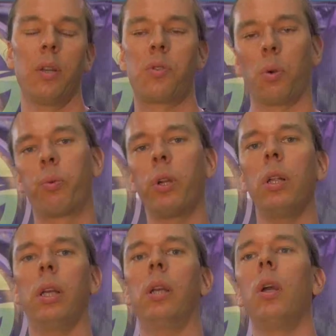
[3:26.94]
So
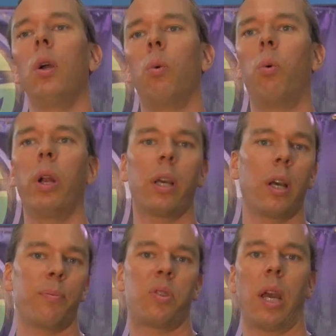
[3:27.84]
really, what it
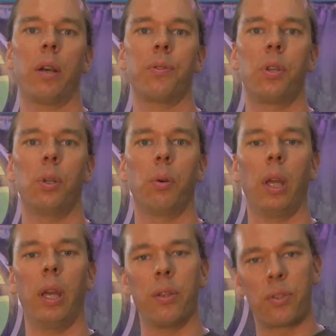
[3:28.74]
comes down to
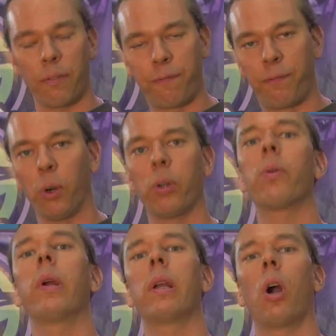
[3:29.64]
is
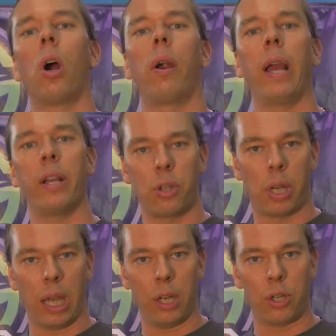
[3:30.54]
furthering our
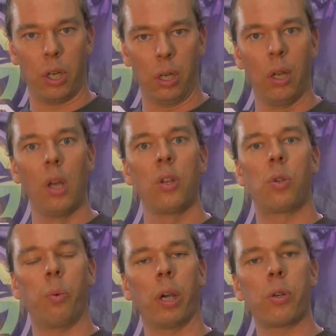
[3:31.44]
education
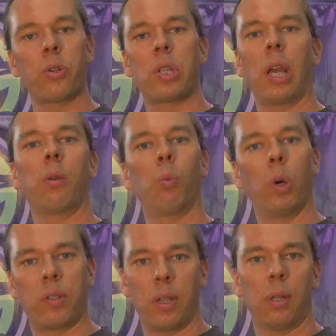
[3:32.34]
so we understand
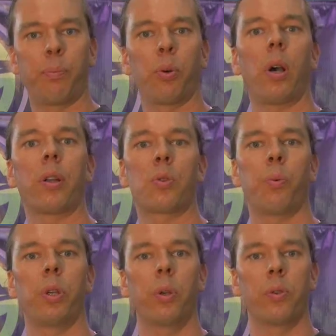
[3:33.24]
what's in the products
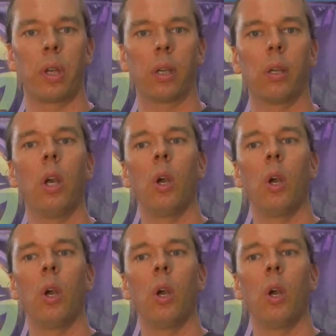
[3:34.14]
we're using,